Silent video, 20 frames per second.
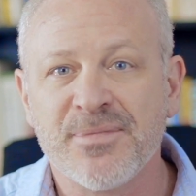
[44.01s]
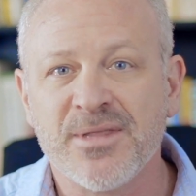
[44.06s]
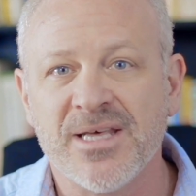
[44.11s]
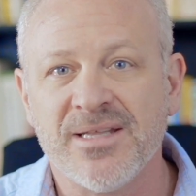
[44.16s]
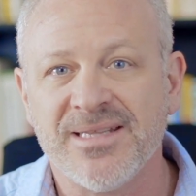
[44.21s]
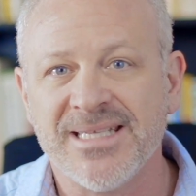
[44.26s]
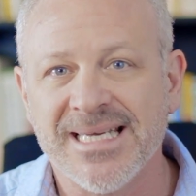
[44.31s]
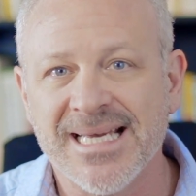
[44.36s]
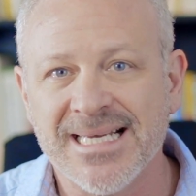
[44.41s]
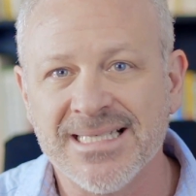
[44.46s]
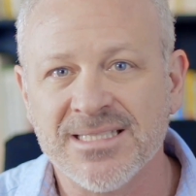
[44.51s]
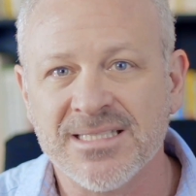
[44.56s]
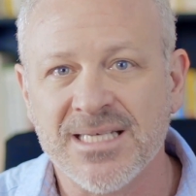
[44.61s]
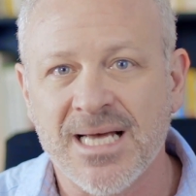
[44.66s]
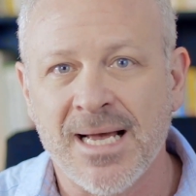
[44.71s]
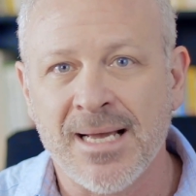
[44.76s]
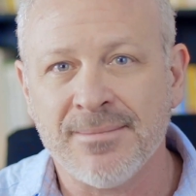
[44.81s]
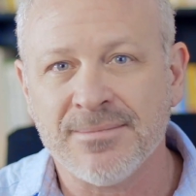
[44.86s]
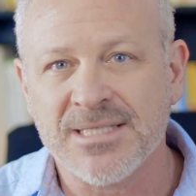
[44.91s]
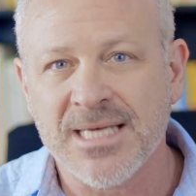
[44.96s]
then the
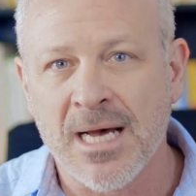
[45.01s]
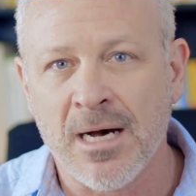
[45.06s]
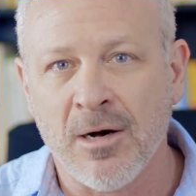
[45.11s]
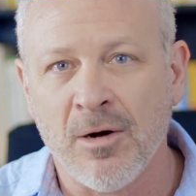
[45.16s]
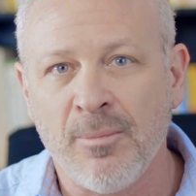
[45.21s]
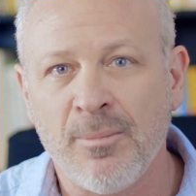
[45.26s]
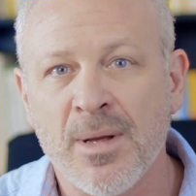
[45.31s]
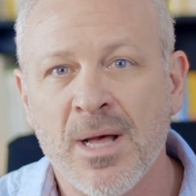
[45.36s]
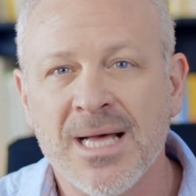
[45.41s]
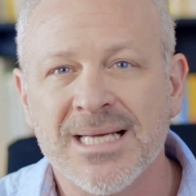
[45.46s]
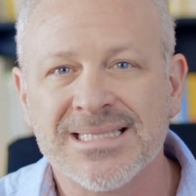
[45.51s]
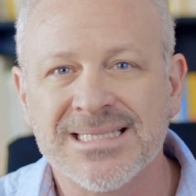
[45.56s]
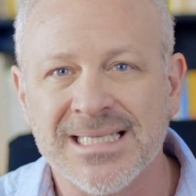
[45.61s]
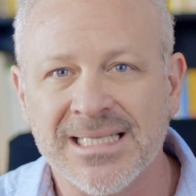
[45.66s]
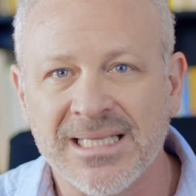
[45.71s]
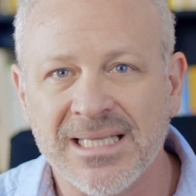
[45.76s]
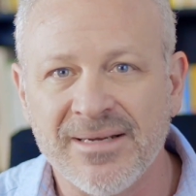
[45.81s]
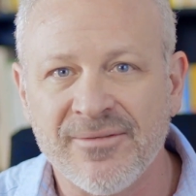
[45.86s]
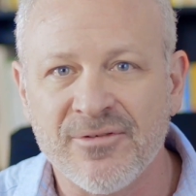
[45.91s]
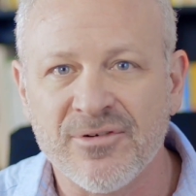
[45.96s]
enzymes help
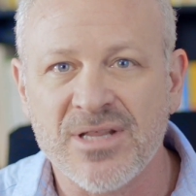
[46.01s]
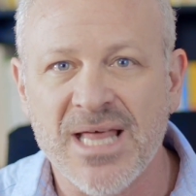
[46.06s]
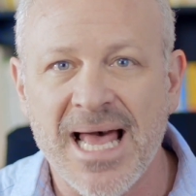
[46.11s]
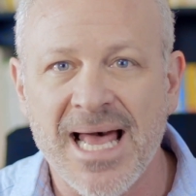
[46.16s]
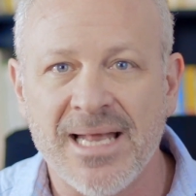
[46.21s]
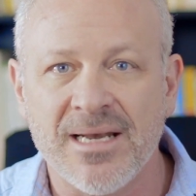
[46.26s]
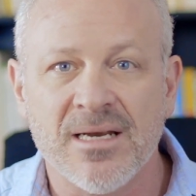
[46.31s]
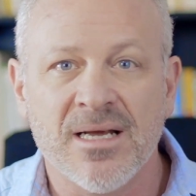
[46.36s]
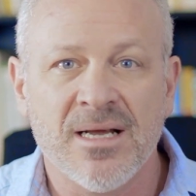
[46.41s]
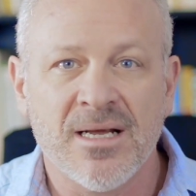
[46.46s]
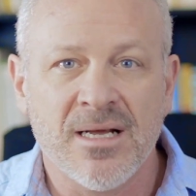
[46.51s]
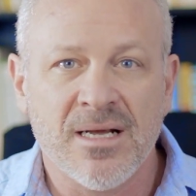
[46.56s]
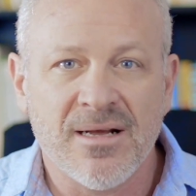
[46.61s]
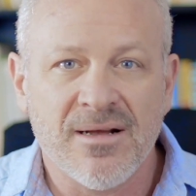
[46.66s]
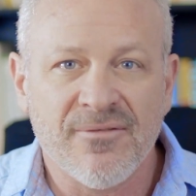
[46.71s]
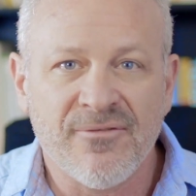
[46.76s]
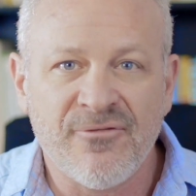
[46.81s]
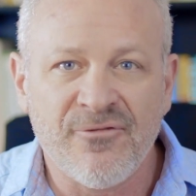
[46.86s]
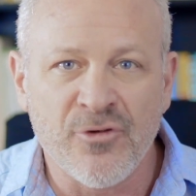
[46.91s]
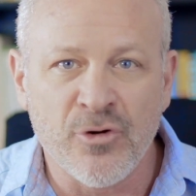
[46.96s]
deliver that
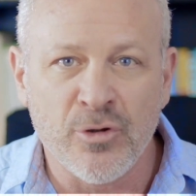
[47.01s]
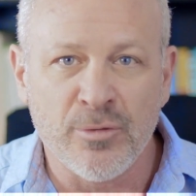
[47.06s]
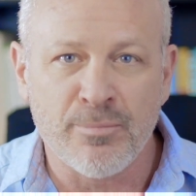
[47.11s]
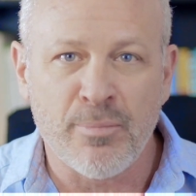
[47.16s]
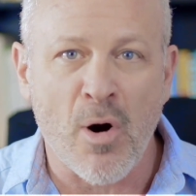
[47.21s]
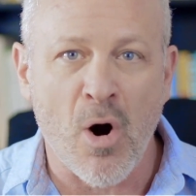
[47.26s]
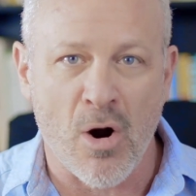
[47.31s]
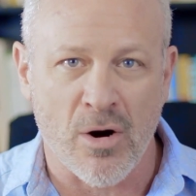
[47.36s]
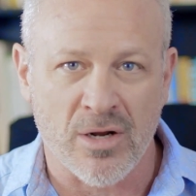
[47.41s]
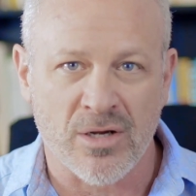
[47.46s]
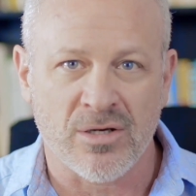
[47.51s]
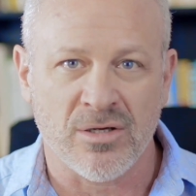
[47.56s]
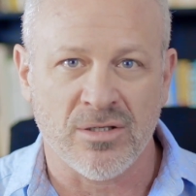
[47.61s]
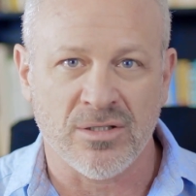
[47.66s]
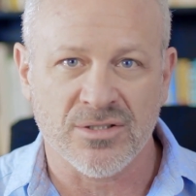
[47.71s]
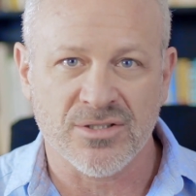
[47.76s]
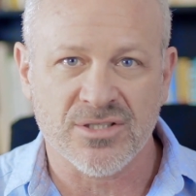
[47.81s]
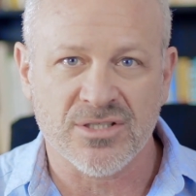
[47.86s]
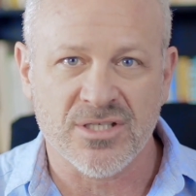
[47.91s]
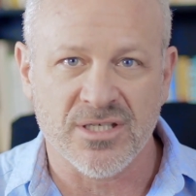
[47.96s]
food
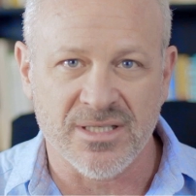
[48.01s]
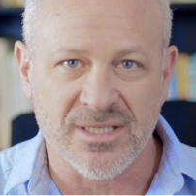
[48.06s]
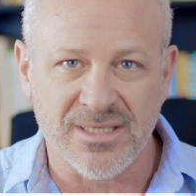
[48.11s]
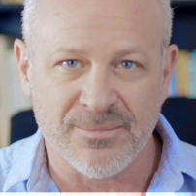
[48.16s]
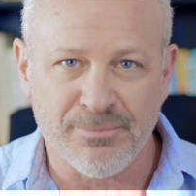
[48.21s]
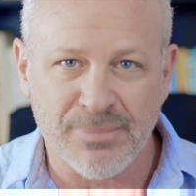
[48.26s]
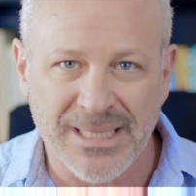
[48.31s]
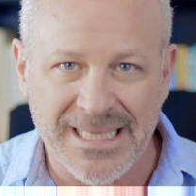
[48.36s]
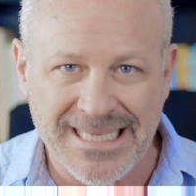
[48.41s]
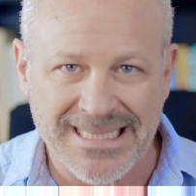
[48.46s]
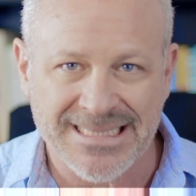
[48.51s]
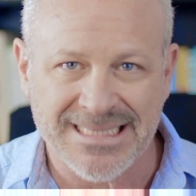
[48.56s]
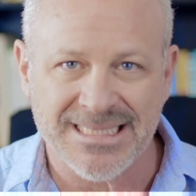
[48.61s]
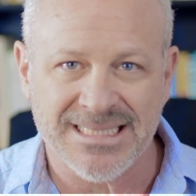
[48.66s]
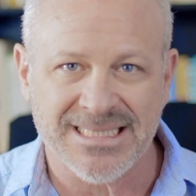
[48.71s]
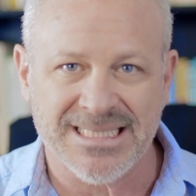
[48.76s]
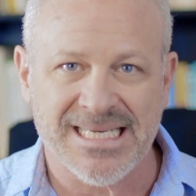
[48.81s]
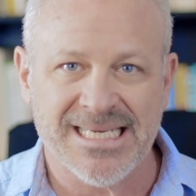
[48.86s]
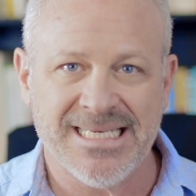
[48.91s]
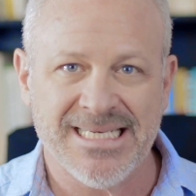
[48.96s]
particles to the
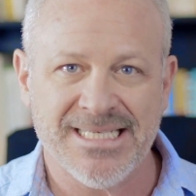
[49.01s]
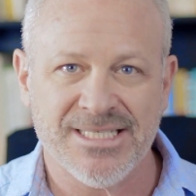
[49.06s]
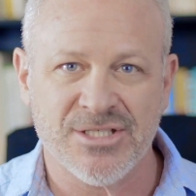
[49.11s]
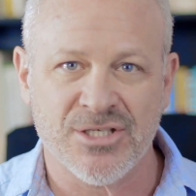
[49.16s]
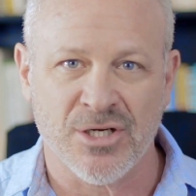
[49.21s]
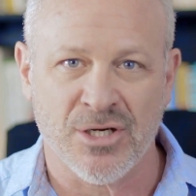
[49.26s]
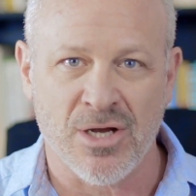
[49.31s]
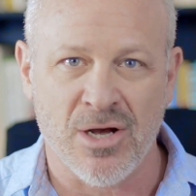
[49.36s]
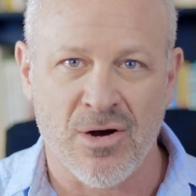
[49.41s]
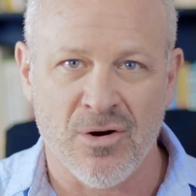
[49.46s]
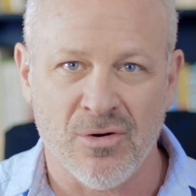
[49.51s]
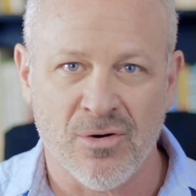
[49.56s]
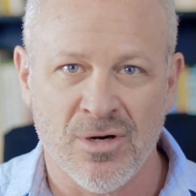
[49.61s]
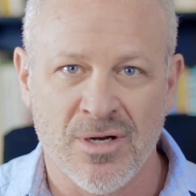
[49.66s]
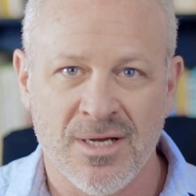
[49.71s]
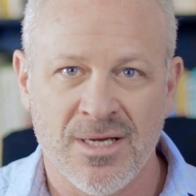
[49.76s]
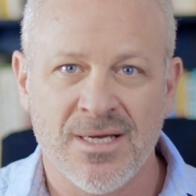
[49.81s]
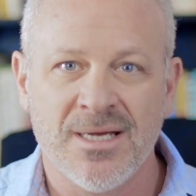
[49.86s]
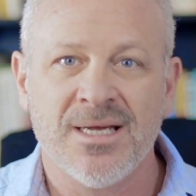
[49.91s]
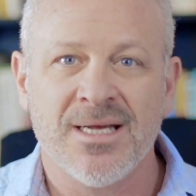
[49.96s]
places they need to go.
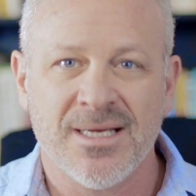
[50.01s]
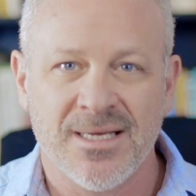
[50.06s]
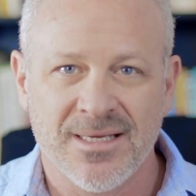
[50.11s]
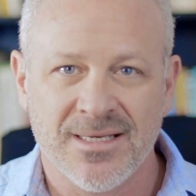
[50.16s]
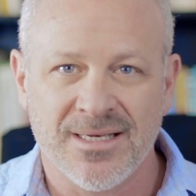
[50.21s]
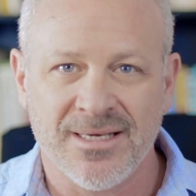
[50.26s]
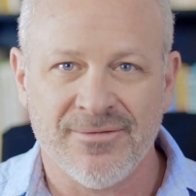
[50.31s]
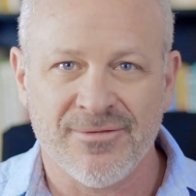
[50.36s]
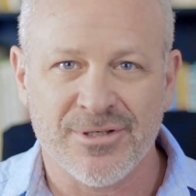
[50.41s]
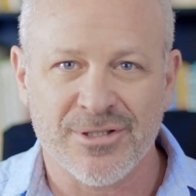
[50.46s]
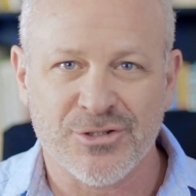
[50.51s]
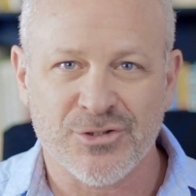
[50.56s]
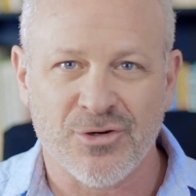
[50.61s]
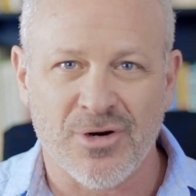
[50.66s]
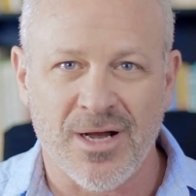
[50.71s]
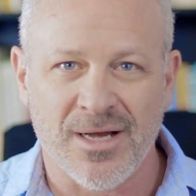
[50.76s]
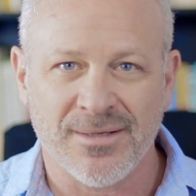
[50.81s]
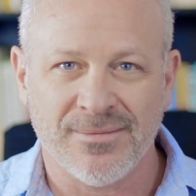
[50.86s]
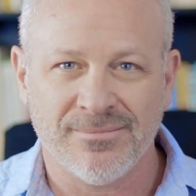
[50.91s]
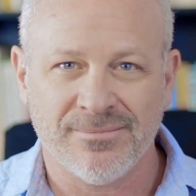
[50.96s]
Give it a
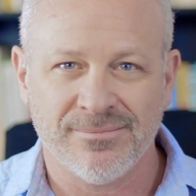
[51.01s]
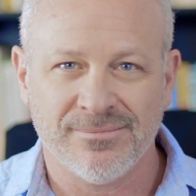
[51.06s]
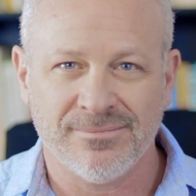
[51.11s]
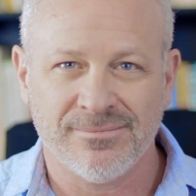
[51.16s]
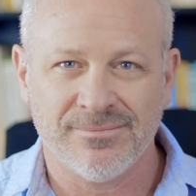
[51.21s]
try.